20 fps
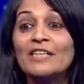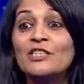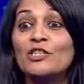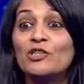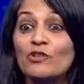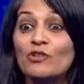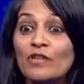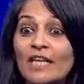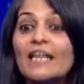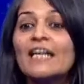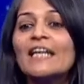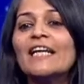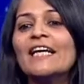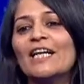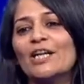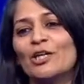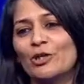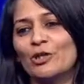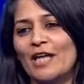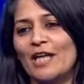It's
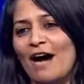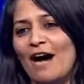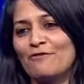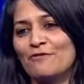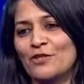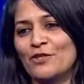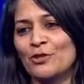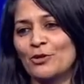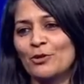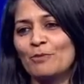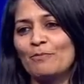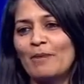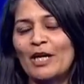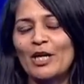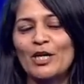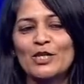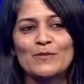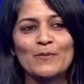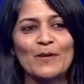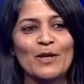really a good afternoon
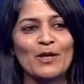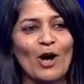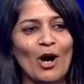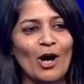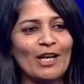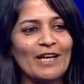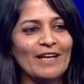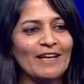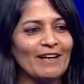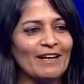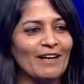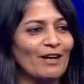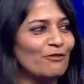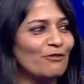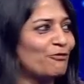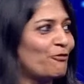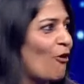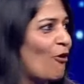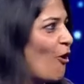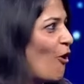because we're all
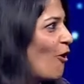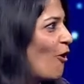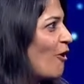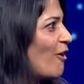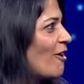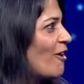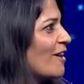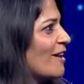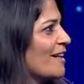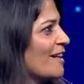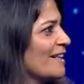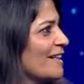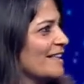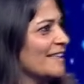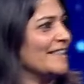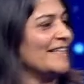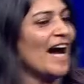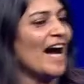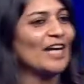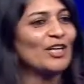here for
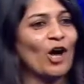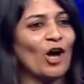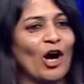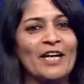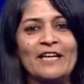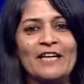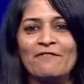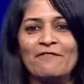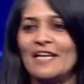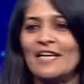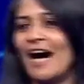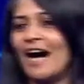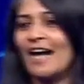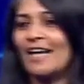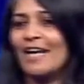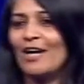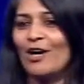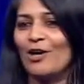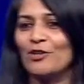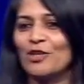the iconic
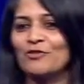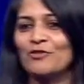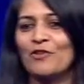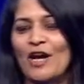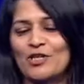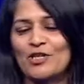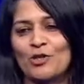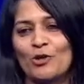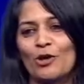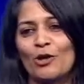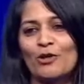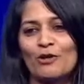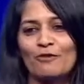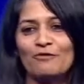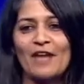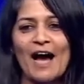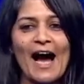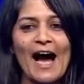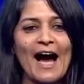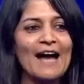finale on the threshold
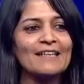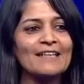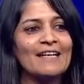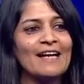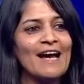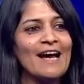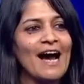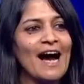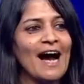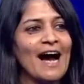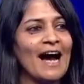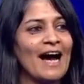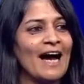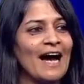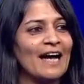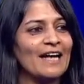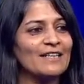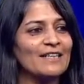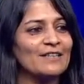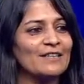of that.
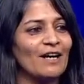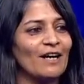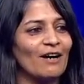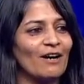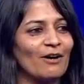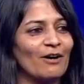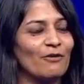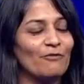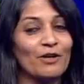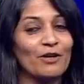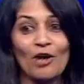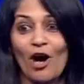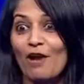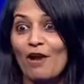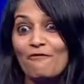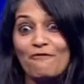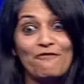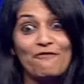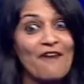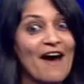And we're
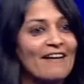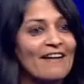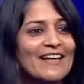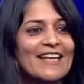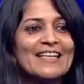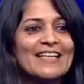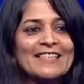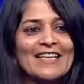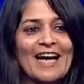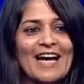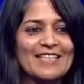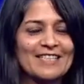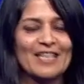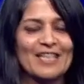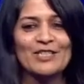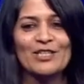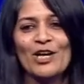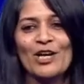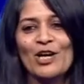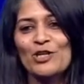all very
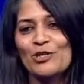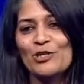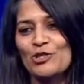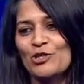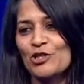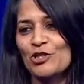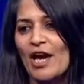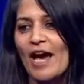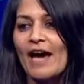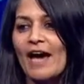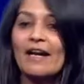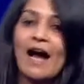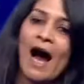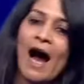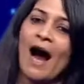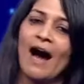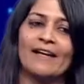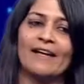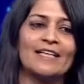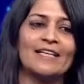excited to share
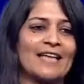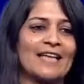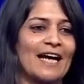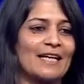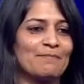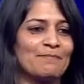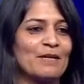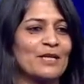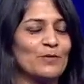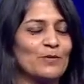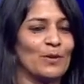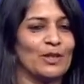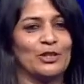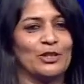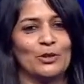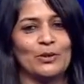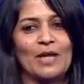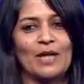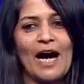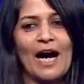our excitement
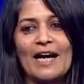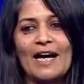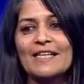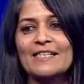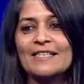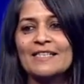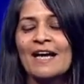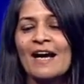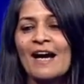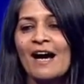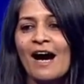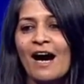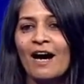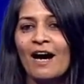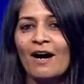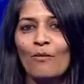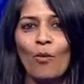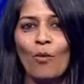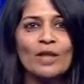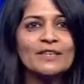with you guys.
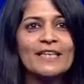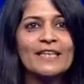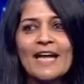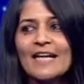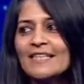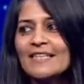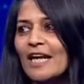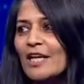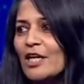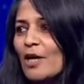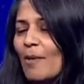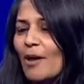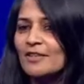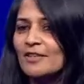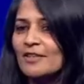What can I tell you